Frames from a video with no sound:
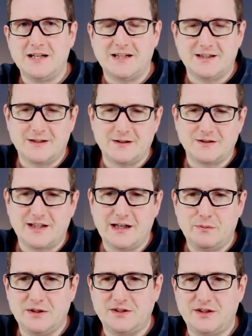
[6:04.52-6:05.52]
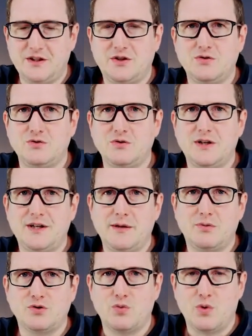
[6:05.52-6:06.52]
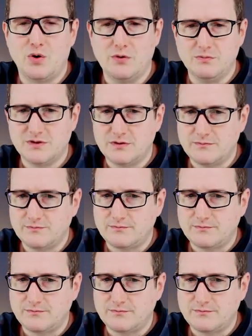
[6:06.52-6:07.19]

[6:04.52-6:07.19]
scalability to enable quorums.